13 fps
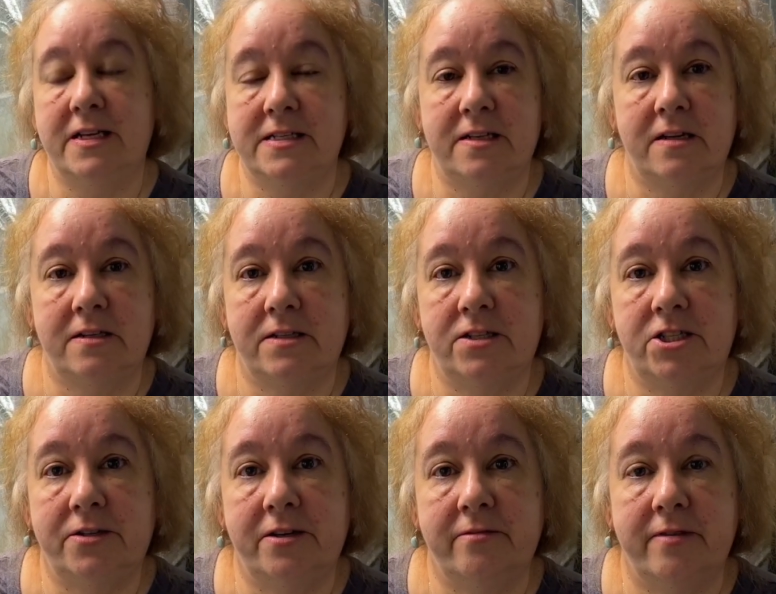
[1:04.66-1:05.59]
started
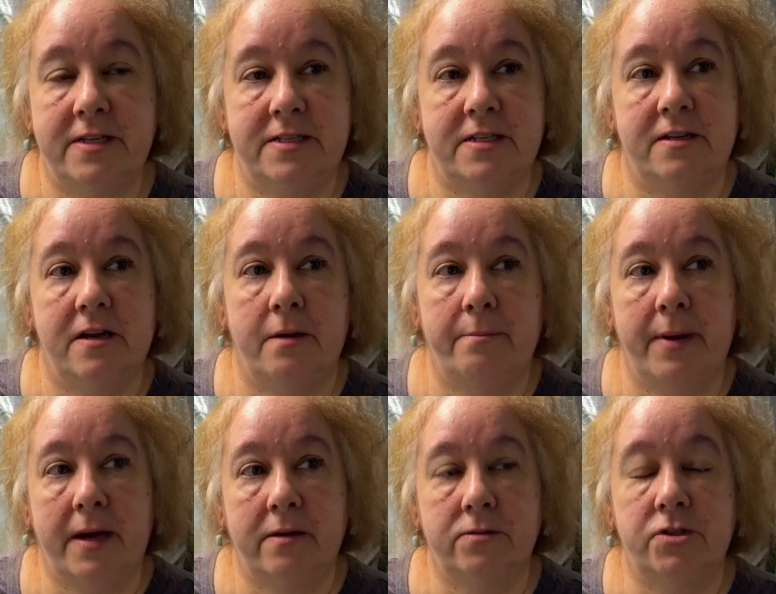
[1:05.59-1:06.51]
doing resin
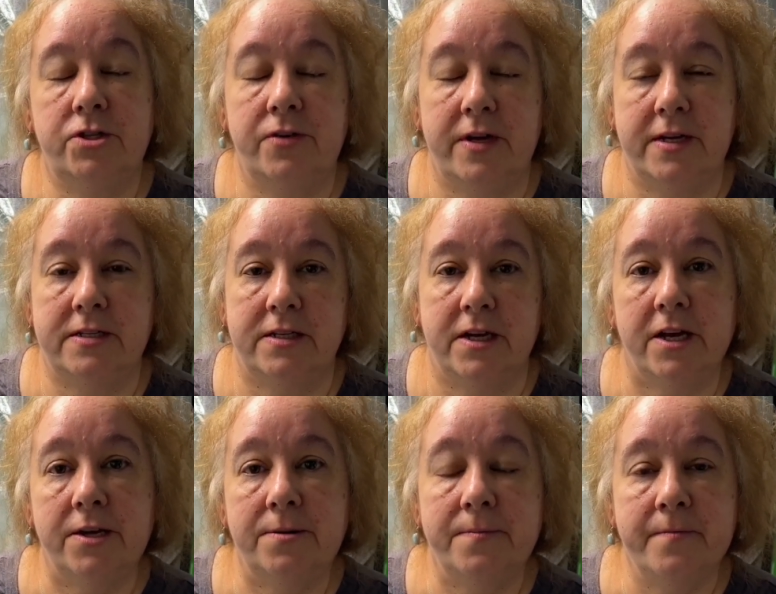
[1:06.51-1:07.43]
about 2 years
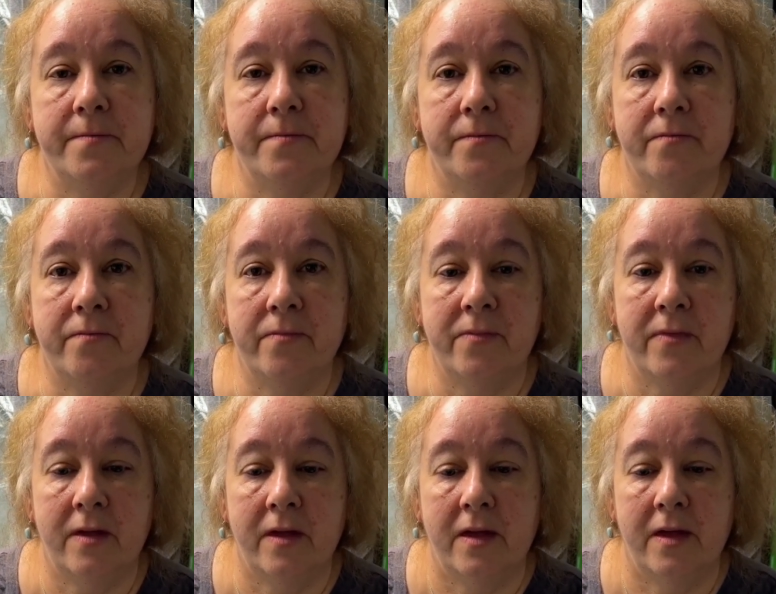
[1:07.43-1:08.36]
ago,
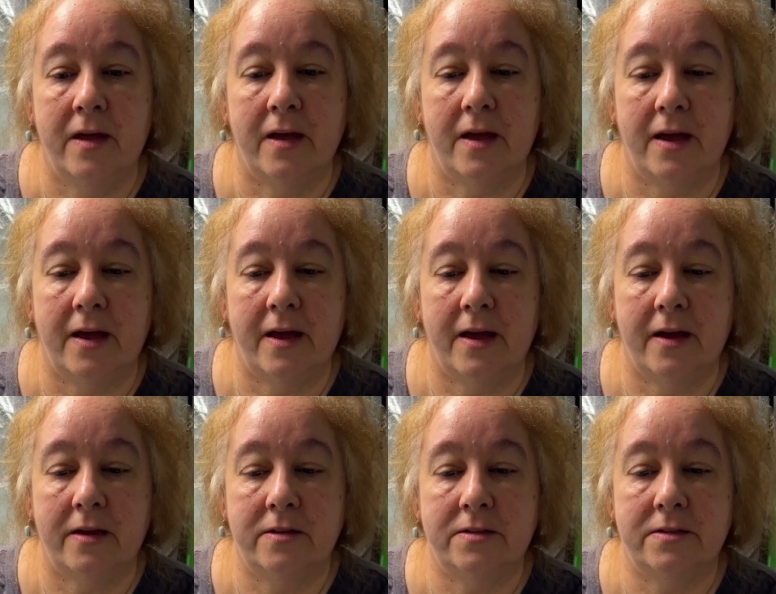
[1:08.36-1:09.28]

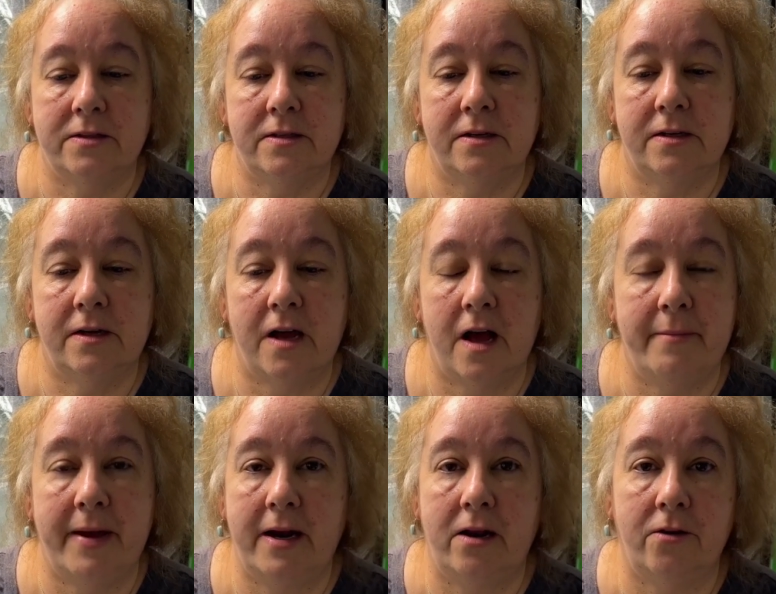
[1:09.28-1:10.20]
and I
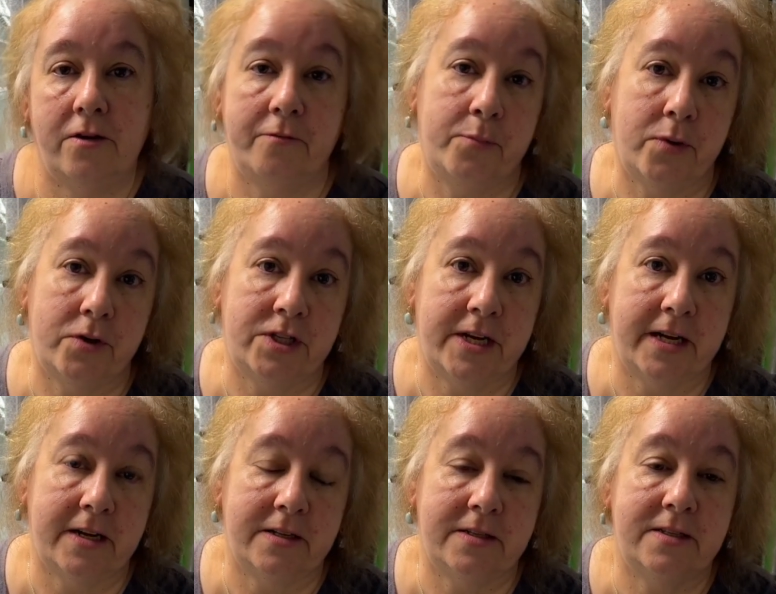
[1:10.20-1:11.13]
made a lot of
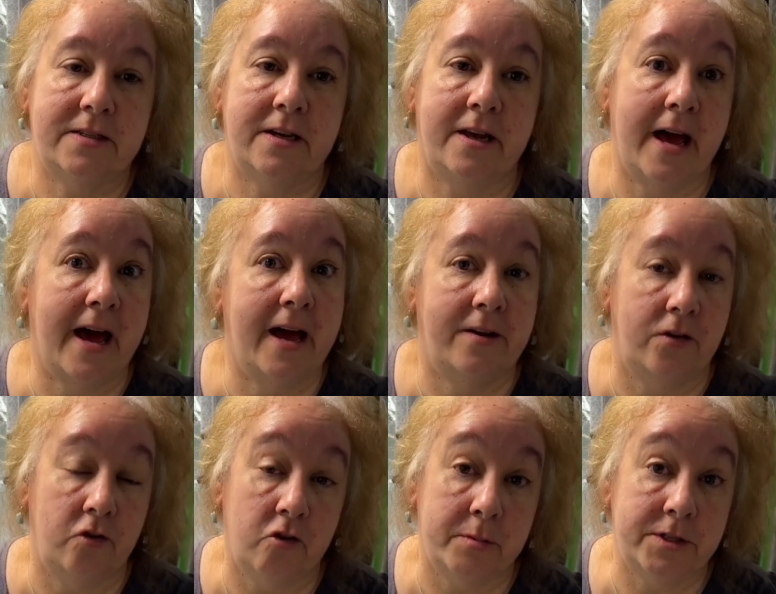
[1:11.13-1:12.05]
projects and I had
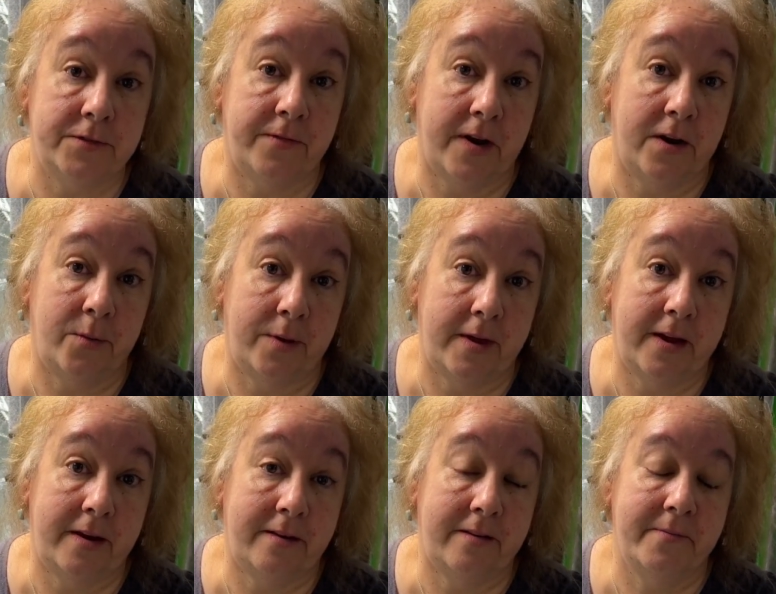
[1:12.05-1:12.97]
enormous fun with
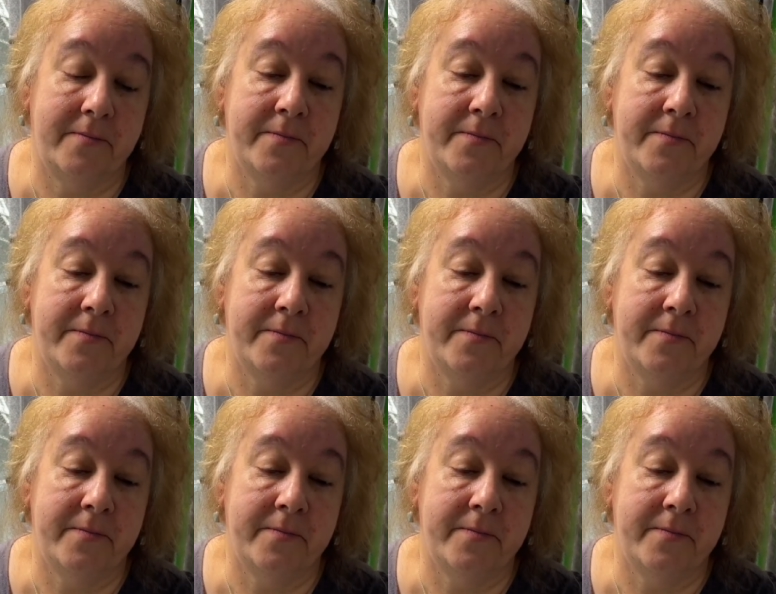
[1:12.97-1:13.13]
it.